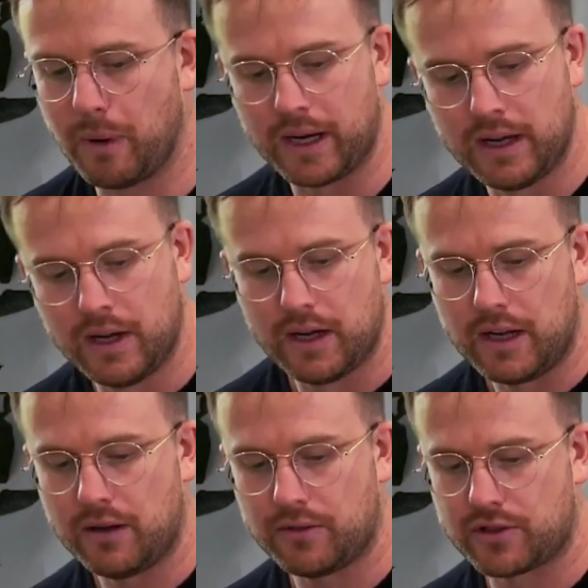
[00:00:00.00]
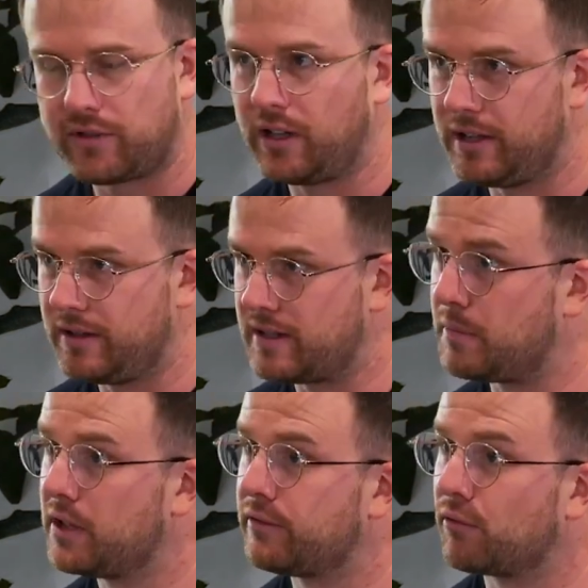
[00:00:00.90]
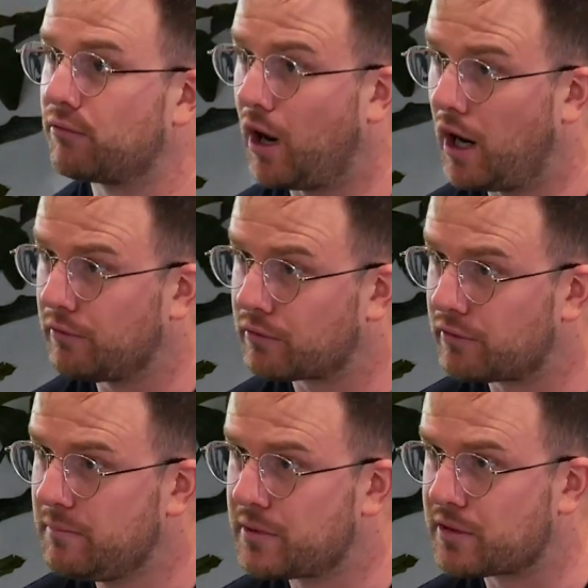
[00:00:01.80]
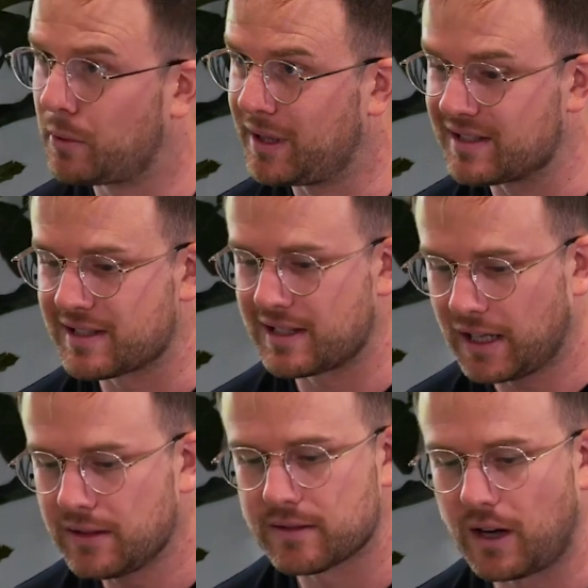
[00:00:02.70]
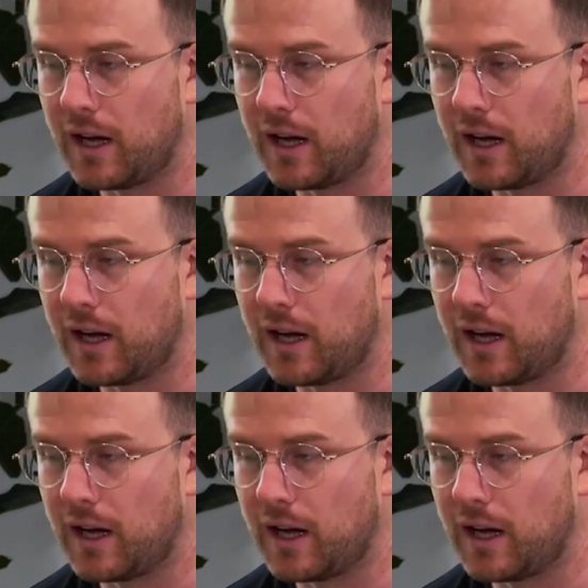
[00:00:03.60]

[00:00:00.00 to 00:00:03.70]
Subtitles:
But here in Australia, there's a bit of a rivalry between states.